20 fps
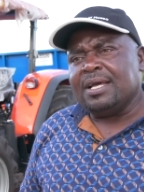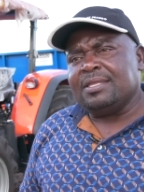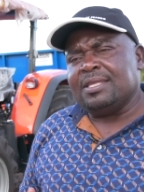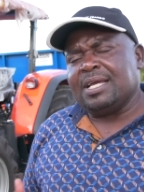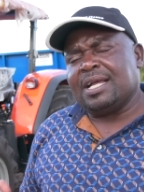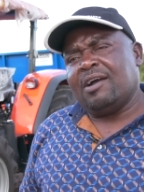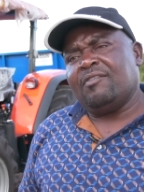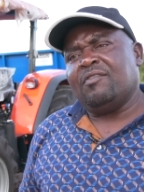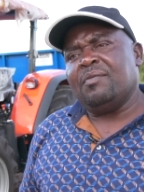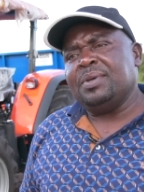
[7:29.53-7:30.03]

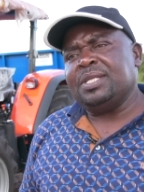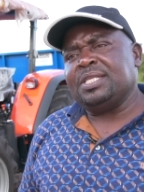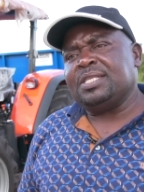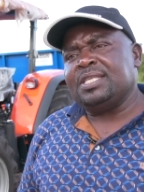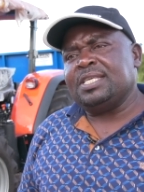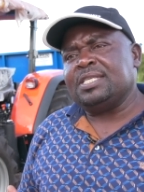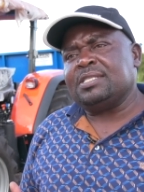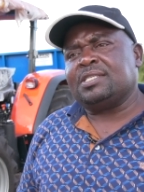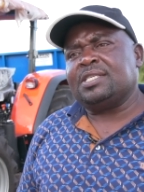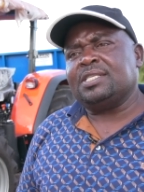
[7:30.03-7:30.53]
The government,
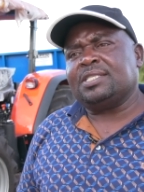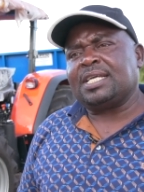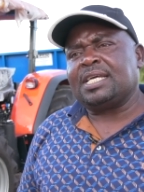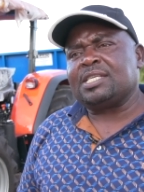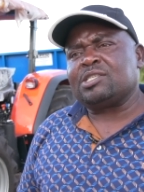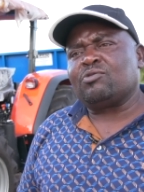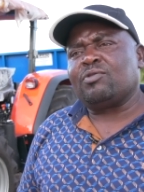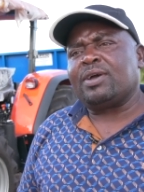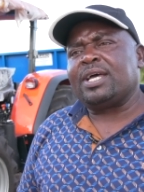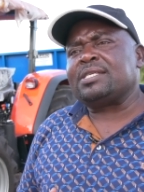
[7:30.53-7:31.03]
these
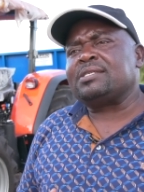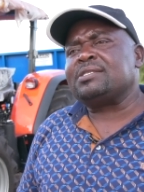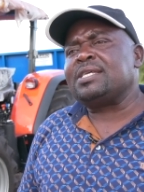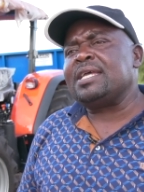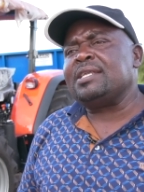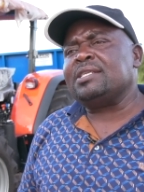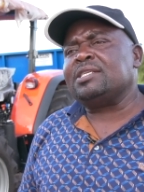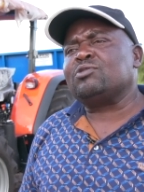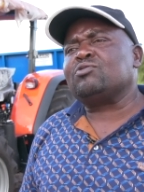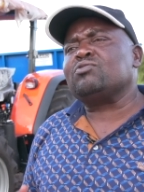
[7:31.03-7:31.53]
teachers were
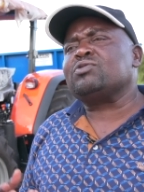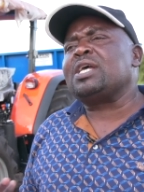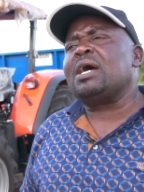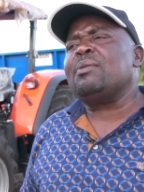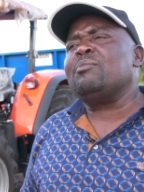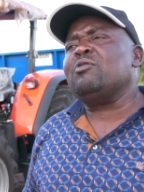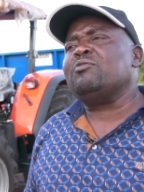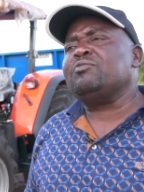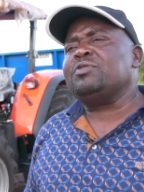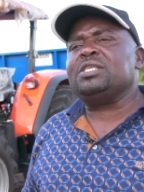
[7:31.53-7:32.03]
sent to
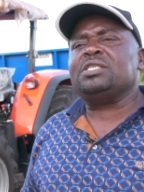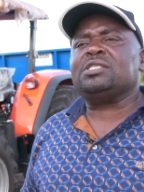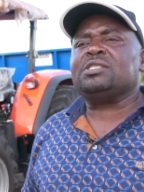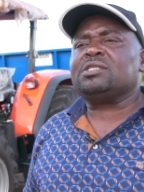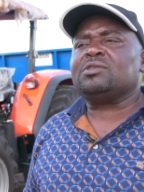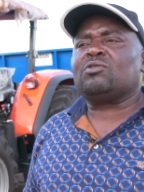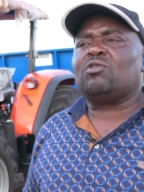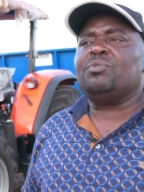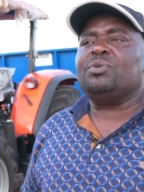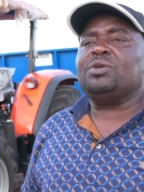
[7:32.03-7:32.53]
some of
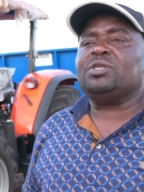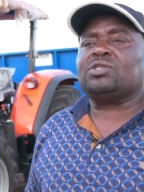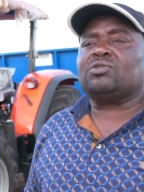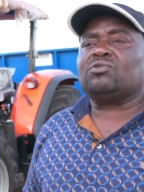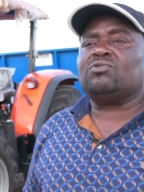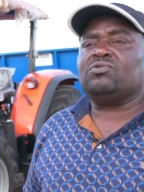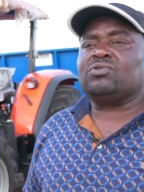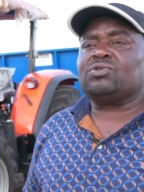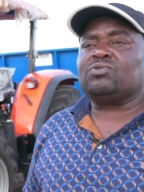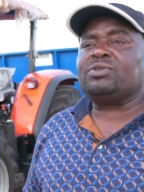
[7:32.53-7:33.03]
these community
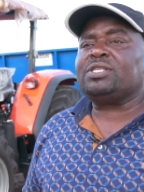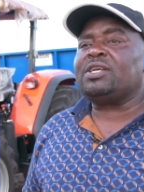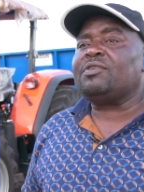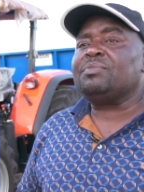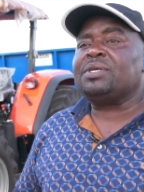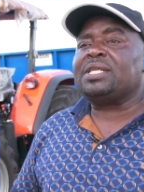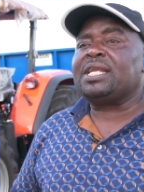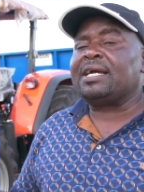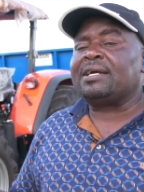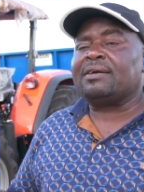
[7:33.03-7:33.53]
schools which have
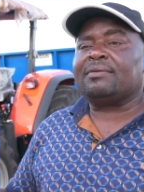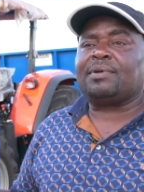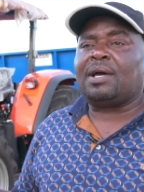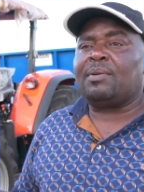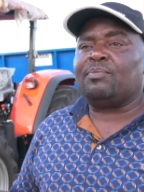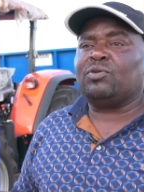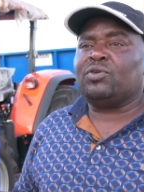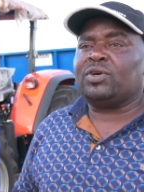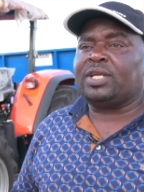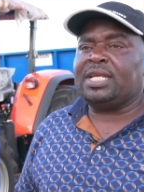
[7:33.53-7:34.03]
been
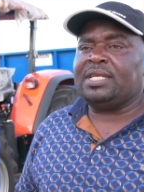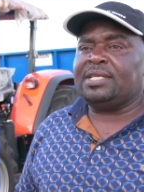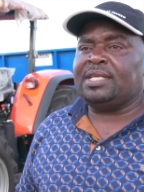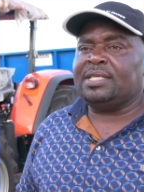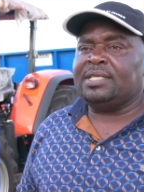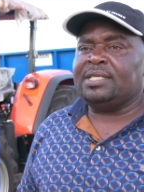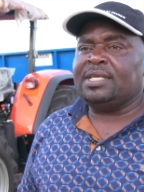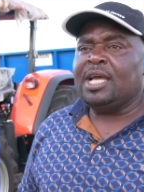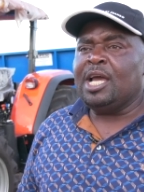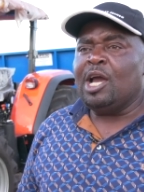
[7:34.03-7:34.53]

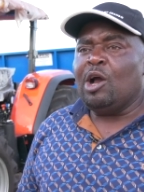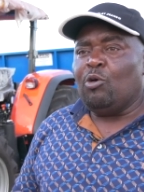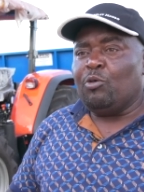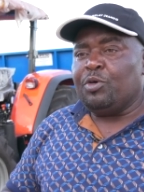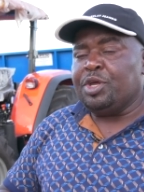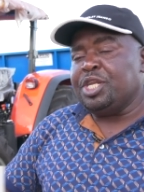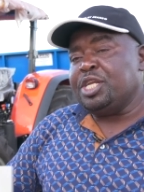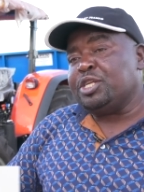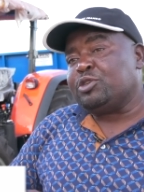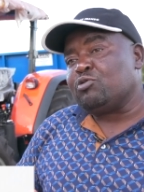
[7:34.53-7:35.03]
upgraded.
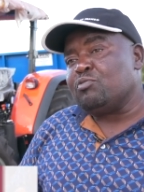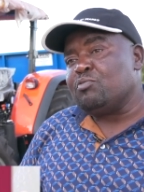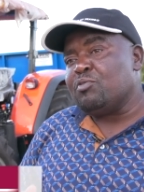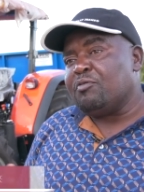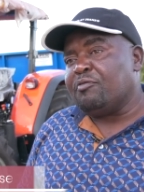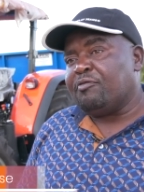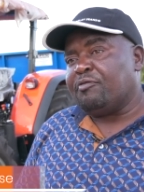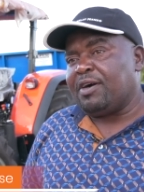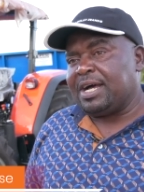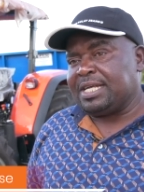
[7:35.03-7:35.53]
We need to
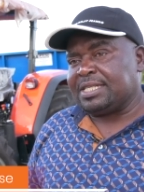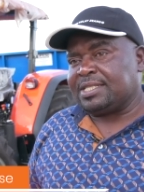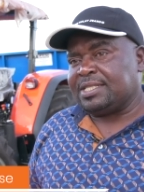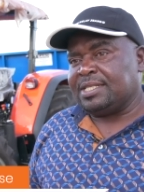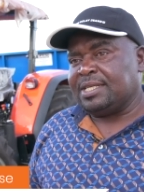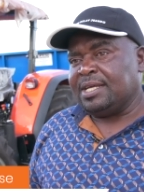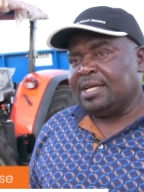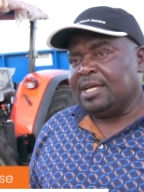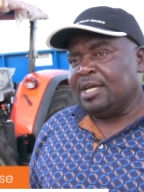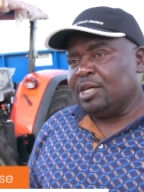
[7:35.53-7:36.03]
move
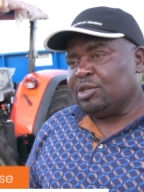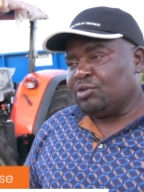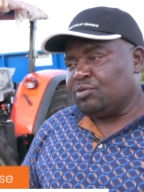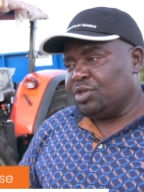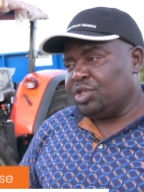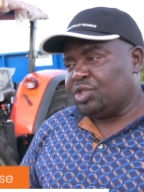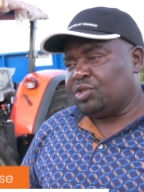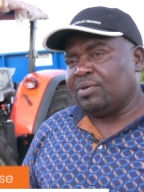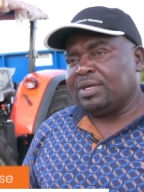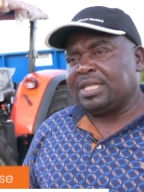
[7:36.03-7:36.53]
fast to
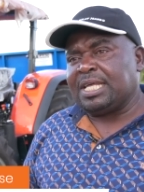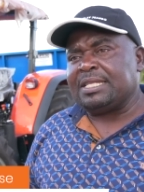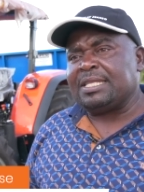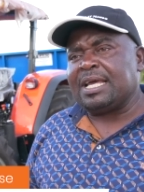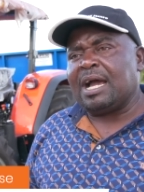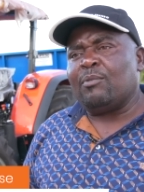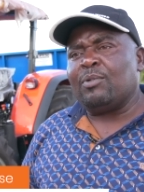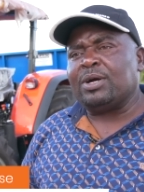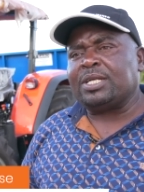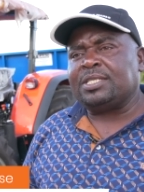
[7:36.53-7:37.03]
ensure that
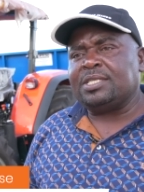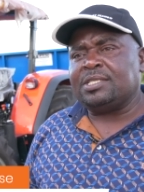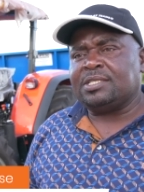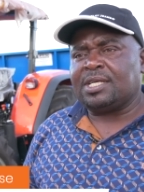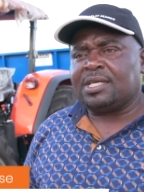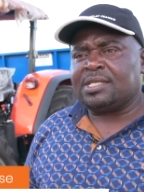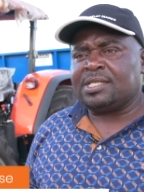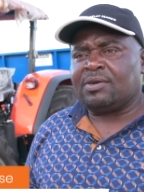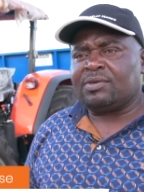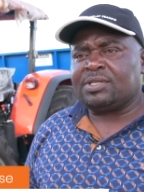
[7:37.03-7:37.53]
our
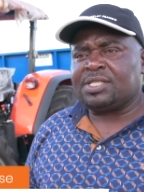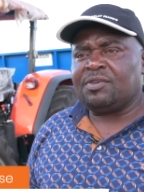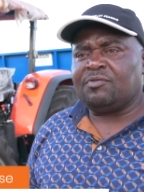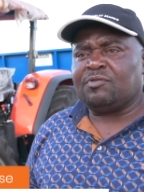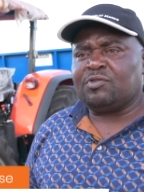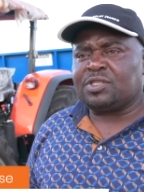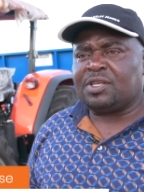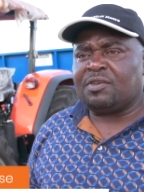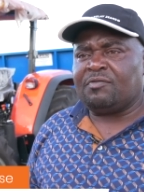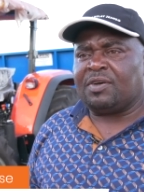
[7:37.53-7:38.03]
teachers, our
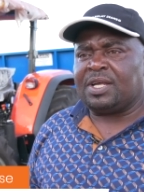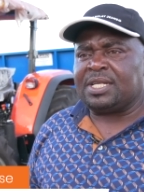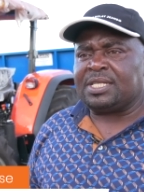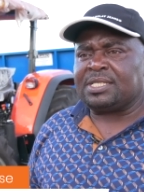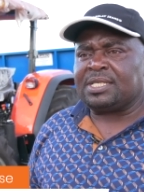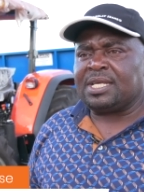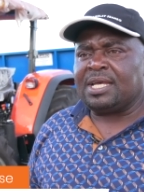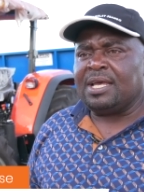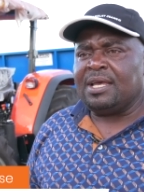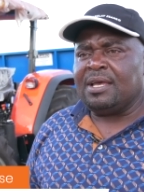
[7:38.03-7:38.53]
civil
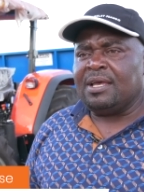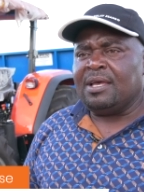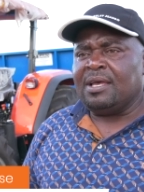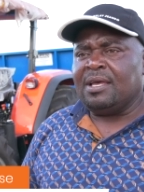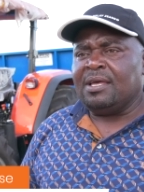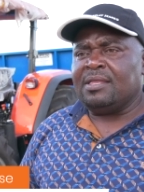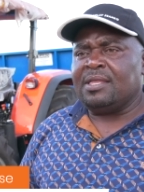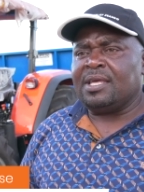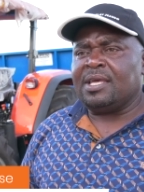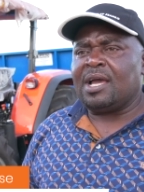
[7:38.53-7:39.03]
servants,
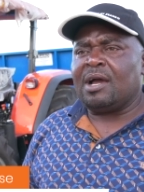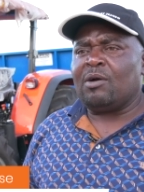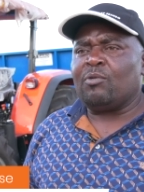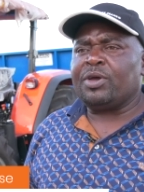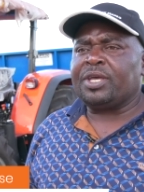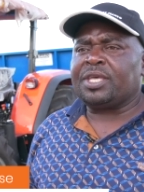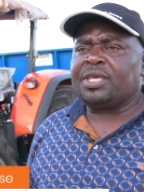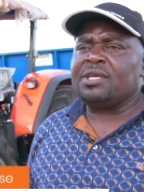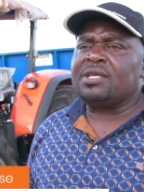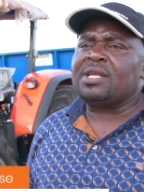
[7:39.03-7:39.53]
they are
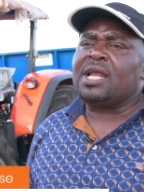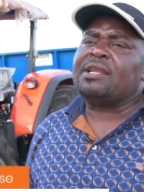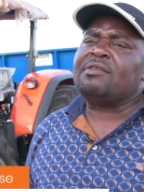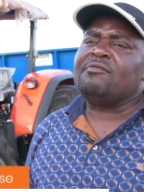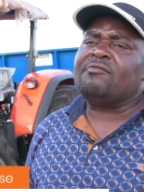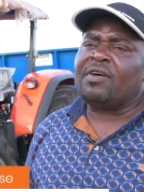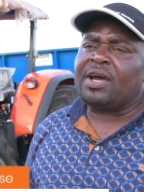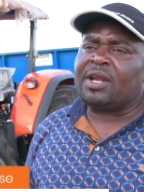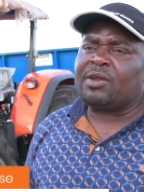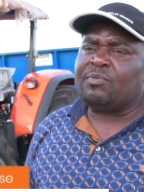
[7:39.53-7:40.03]
working in an
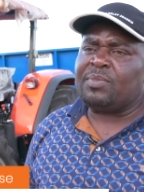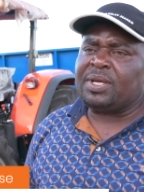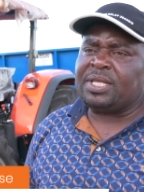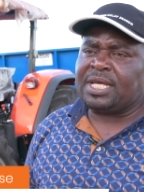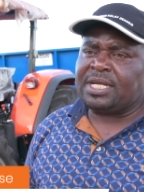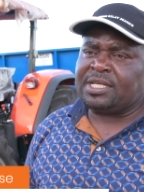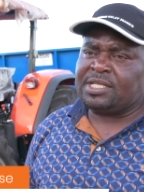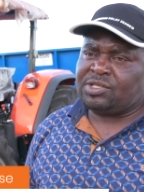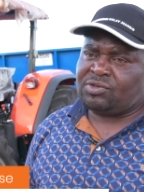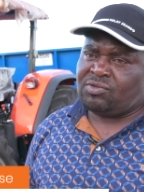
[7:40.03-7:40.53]
environment
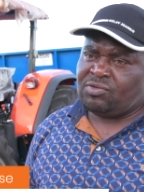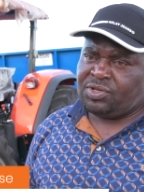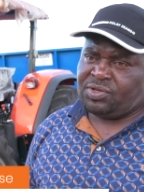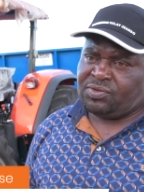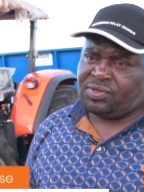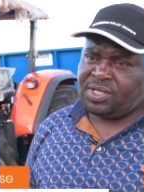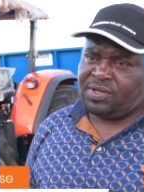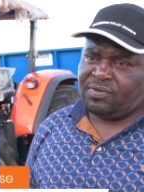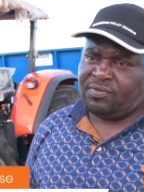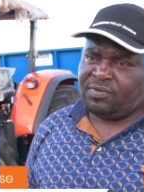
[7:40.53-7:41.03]
that is
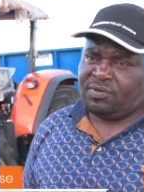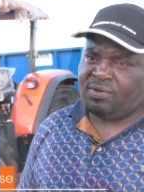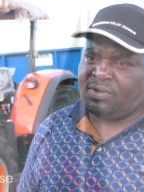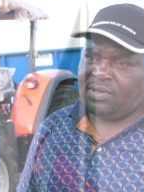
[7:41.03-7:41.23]
conducive.